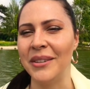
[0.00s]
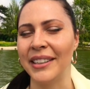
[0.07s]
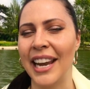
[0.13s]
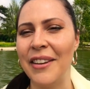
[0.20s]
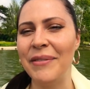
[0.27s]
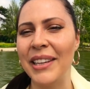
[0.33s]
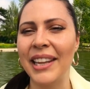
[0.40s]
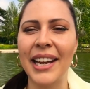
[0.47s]
It
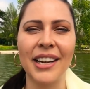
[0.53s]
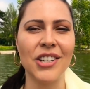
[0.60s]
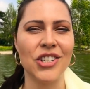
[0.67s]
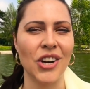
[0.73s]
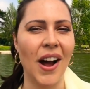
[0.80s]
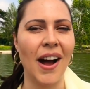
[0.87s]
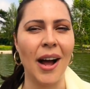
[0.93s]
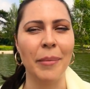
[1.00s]
gave me like a
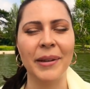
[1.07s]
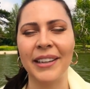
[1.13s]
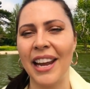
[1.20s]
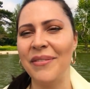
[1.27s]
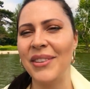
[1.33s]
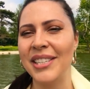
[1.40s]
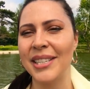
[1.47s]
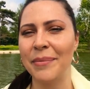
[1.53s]
job. It
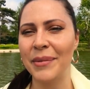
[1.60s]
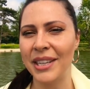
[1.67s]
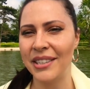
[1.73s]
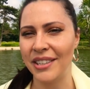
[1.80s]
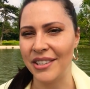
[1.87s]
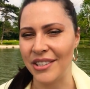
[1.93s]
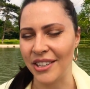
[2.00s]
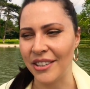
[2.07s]
gave me something
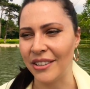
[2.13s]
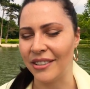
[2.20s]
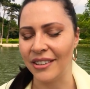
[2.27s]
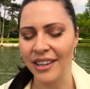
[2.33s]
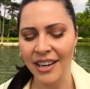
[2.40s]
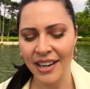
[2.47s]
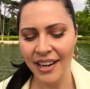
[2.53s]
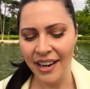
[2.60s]
to do
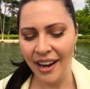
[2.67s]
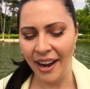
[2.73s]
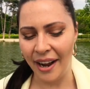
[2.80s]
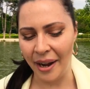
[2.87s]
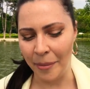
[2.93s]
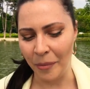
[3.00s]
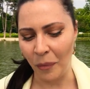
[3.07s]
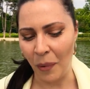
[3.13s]

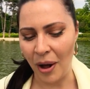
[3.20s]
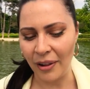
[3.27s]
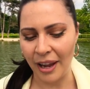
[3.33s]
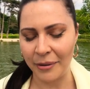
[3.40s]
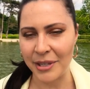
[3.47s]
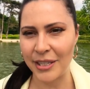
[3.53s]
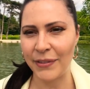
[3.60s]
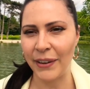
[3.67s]
while I was